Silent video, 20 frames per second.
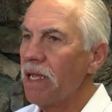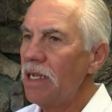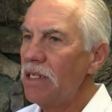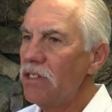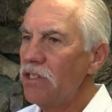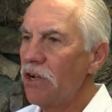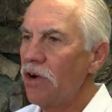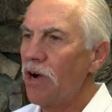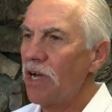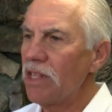
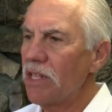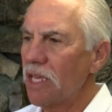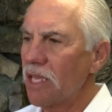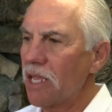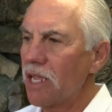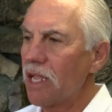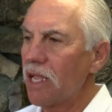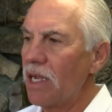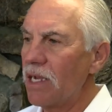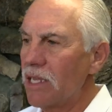So I
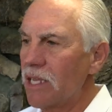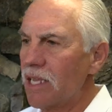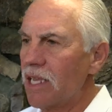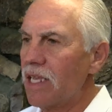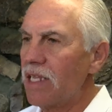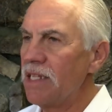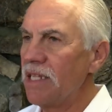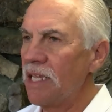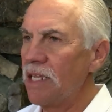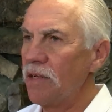think,
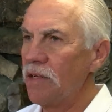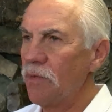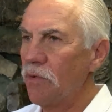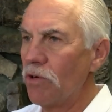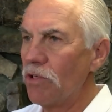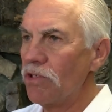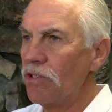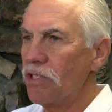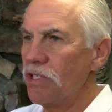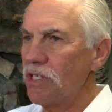again, that
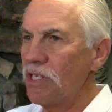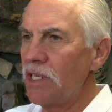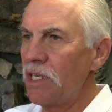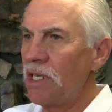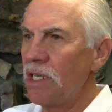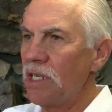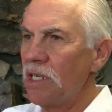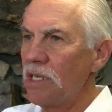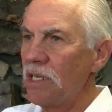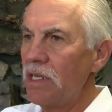we'll
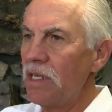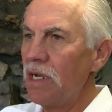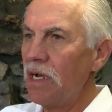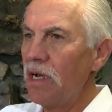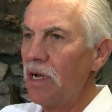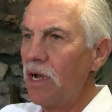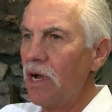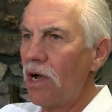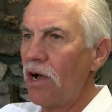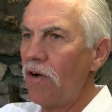see
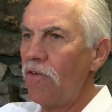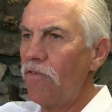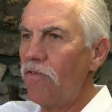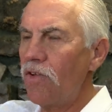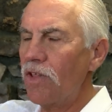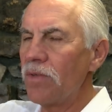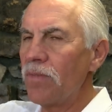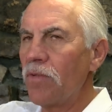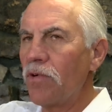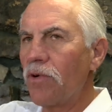
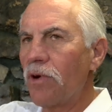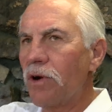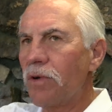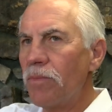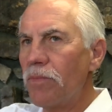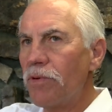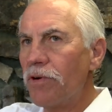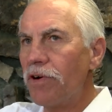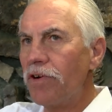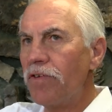hopefully more
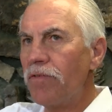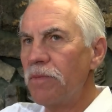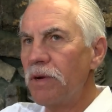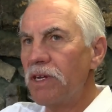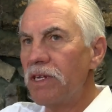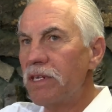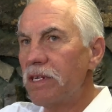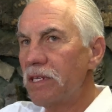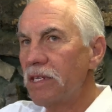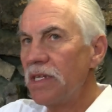
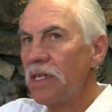improvement